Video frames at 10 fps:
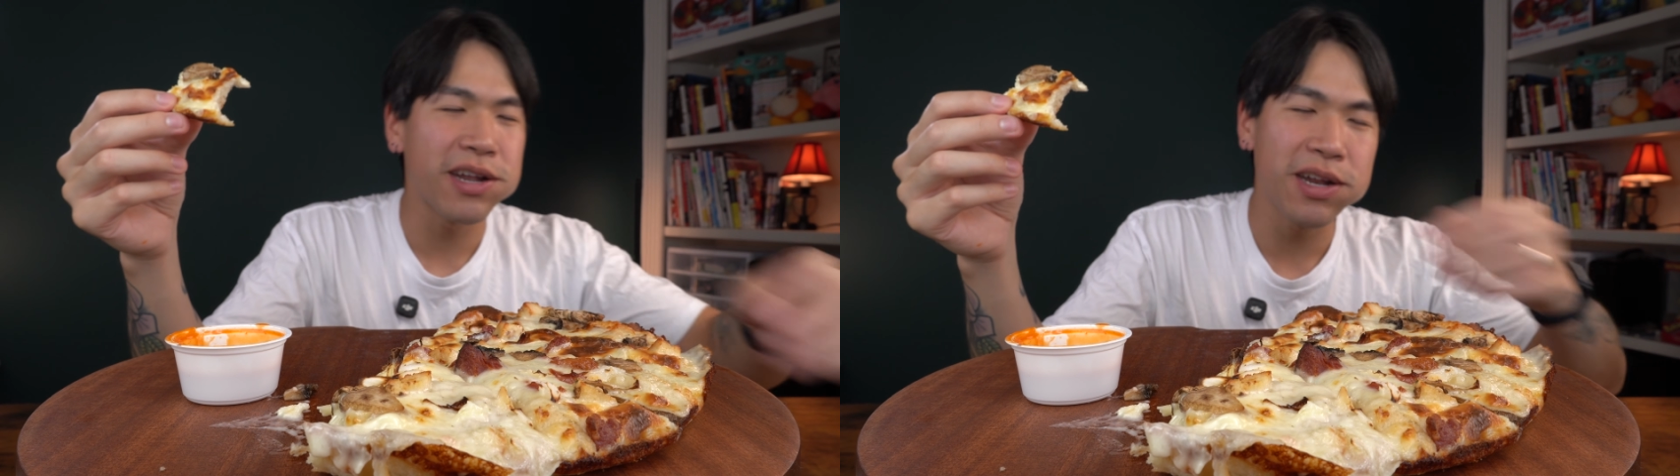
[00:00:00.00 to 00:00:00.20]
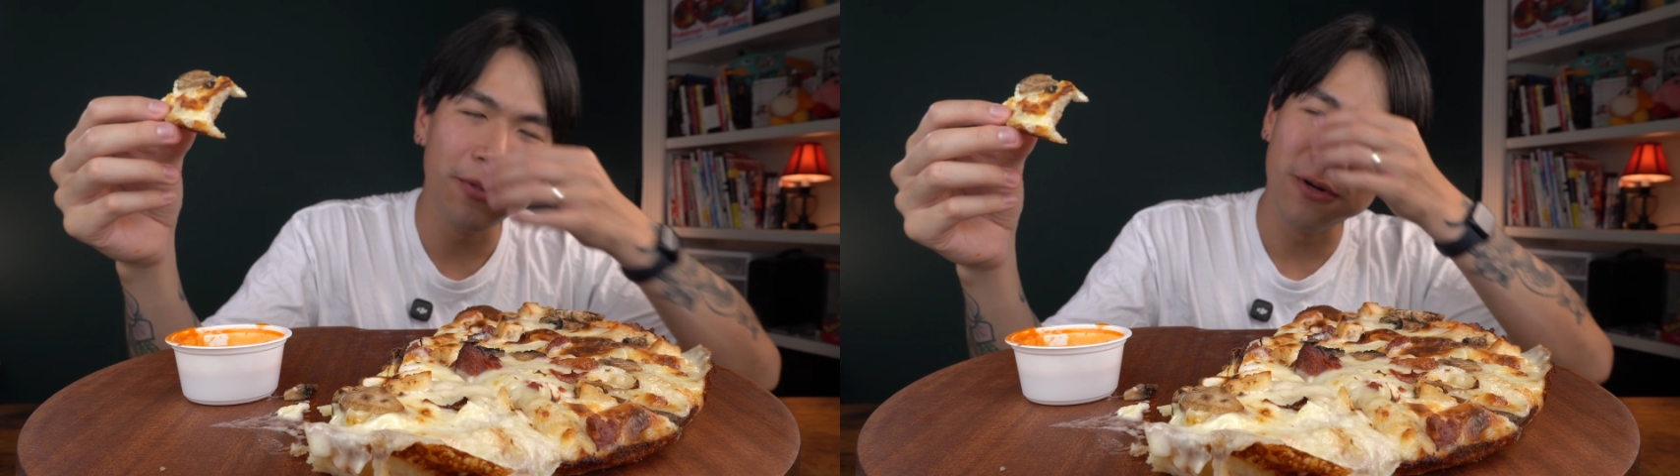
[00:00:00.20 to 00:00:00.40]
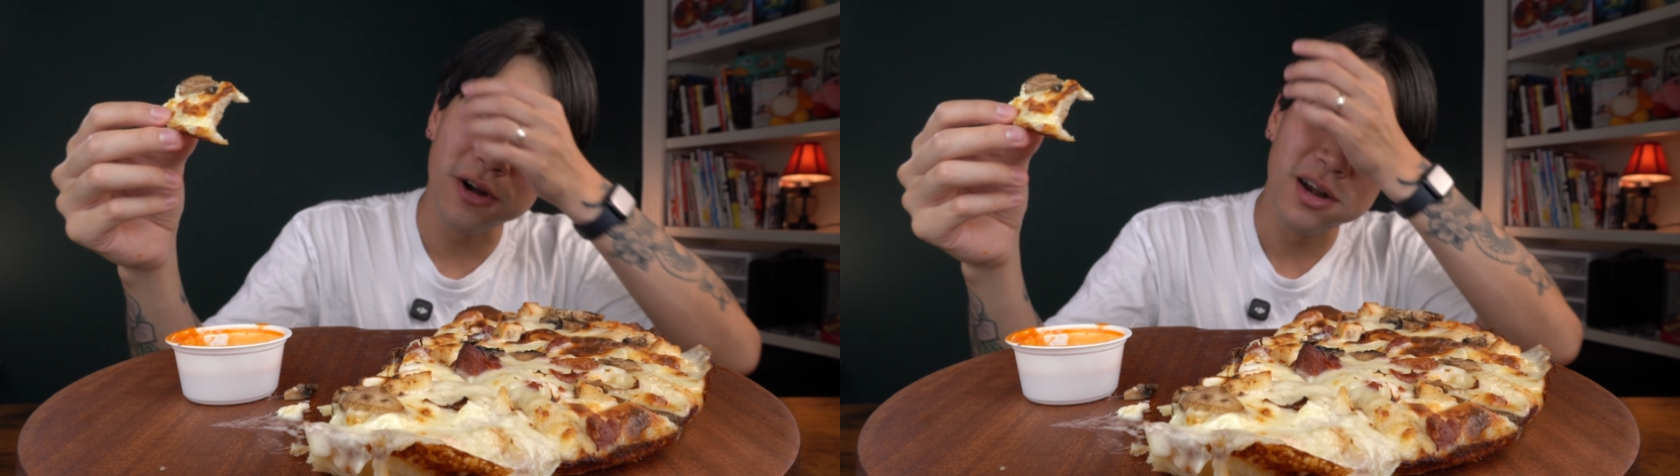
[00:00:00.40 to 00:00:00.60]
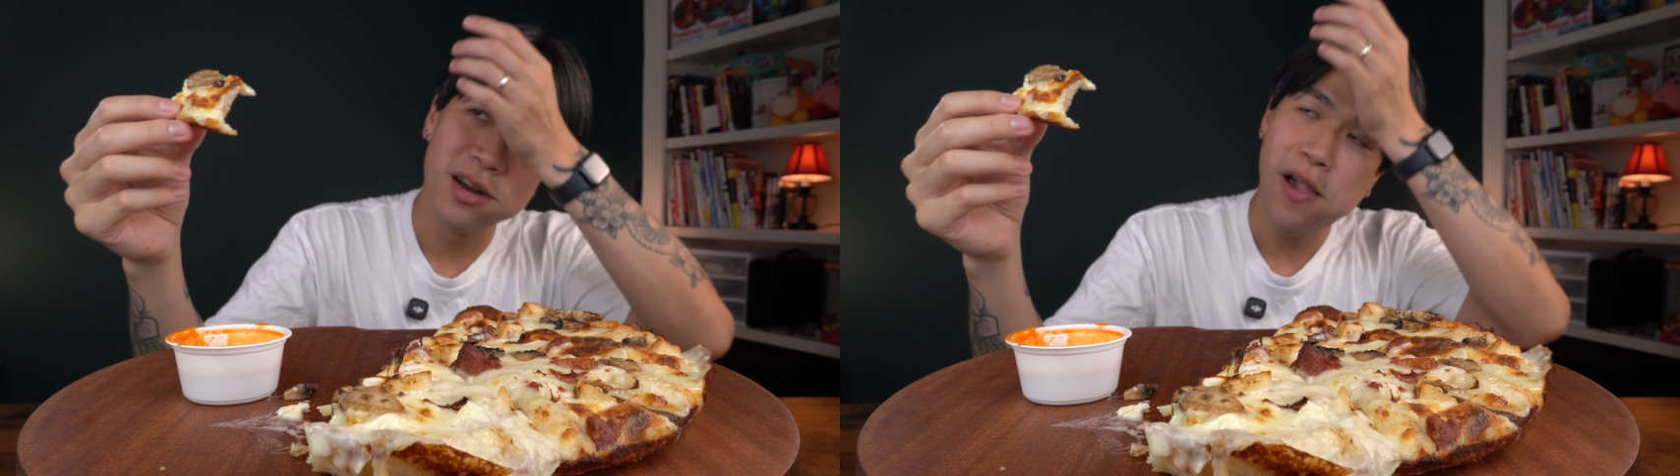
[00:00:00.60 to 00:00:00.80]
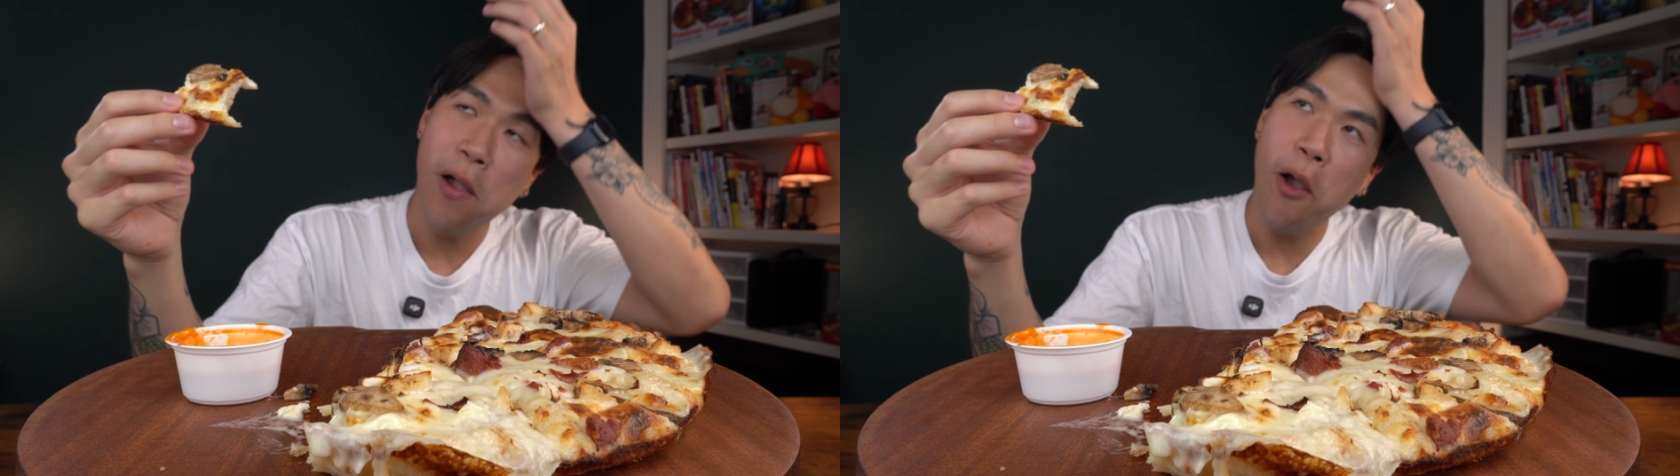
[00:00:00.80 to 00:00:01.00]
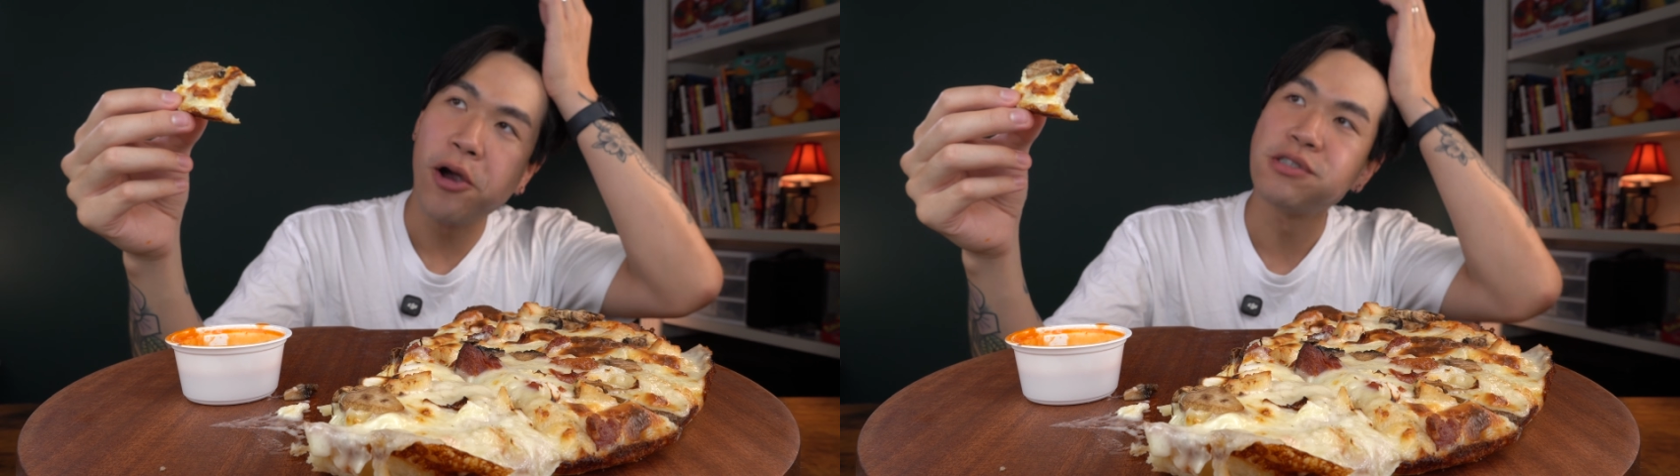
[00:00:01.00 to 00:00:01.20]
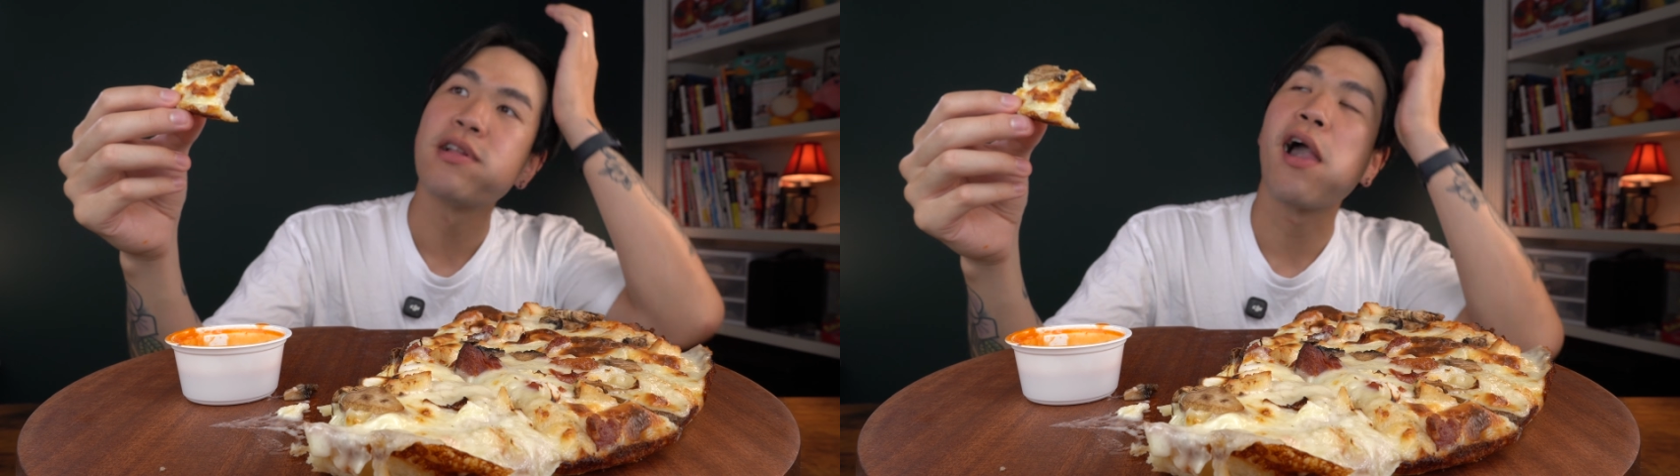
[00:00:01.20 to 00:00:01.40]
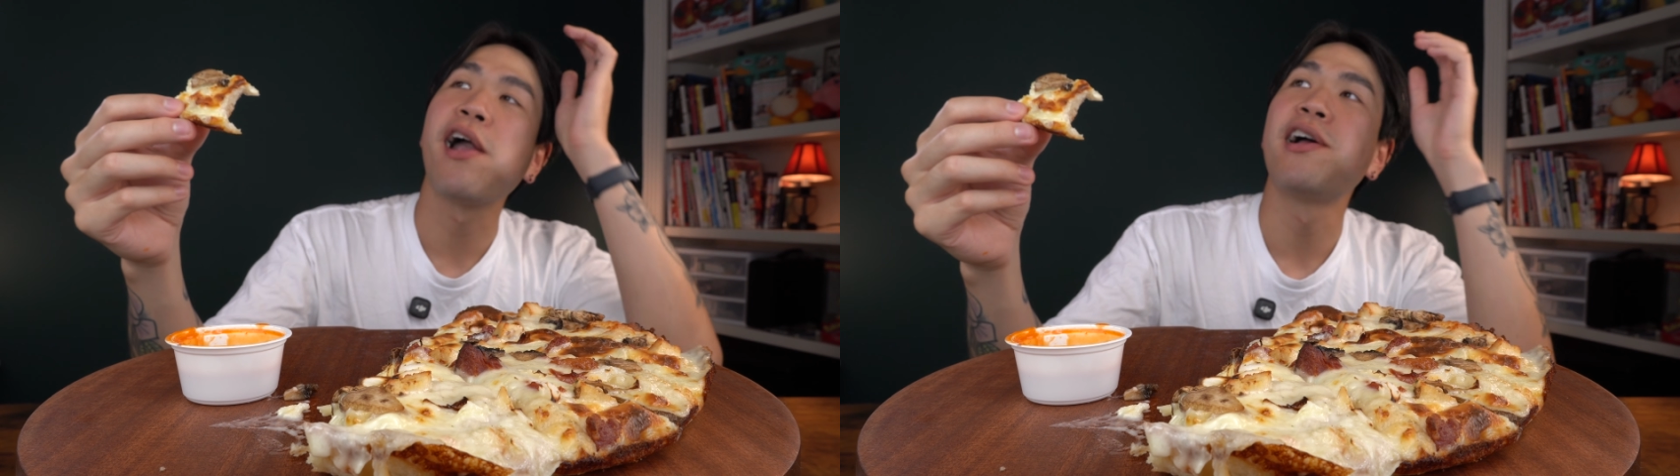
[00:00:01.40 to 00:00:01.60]
anymore,
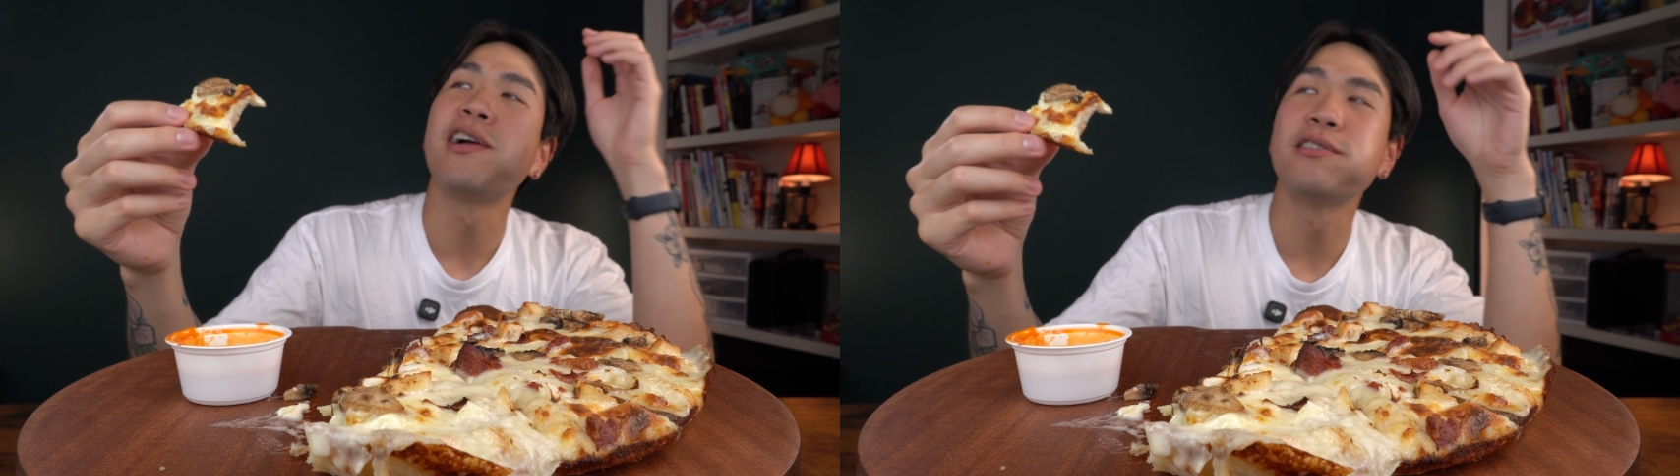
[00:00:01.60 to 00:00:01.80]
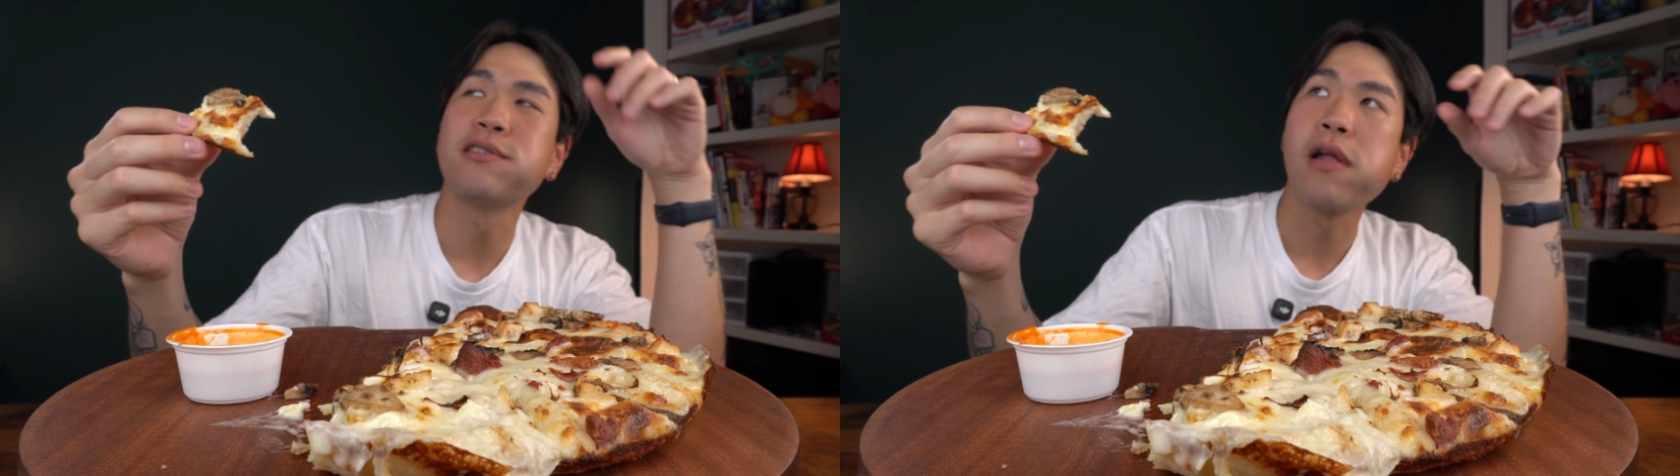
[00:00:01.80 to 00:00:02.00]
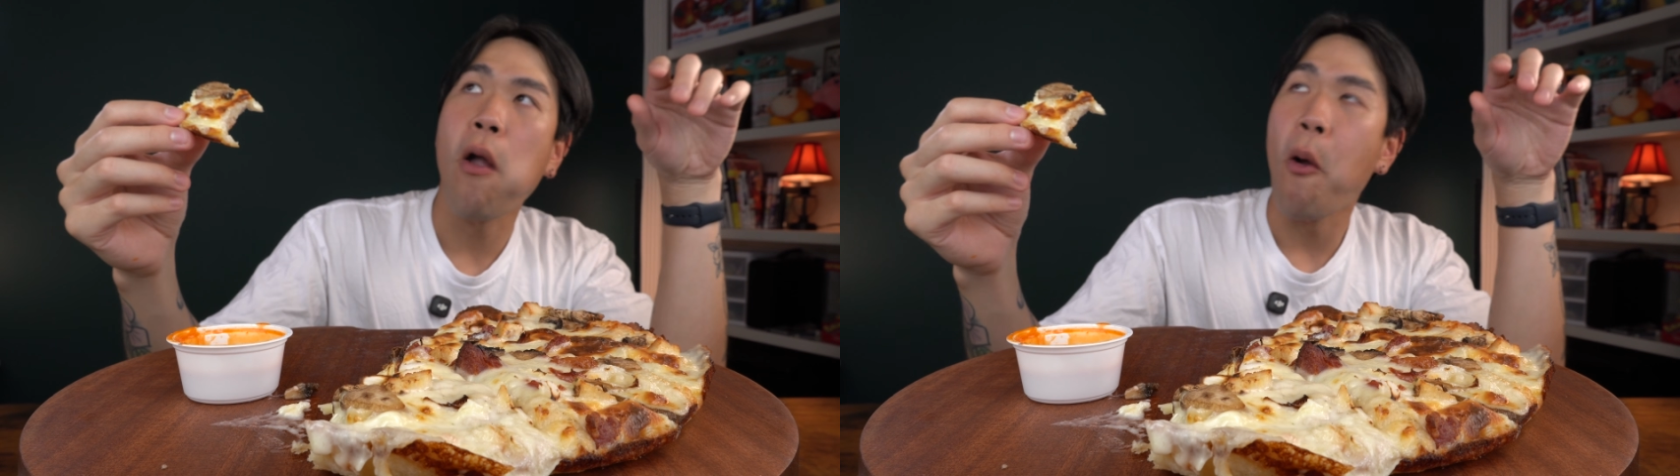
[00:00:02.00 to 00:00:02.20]
and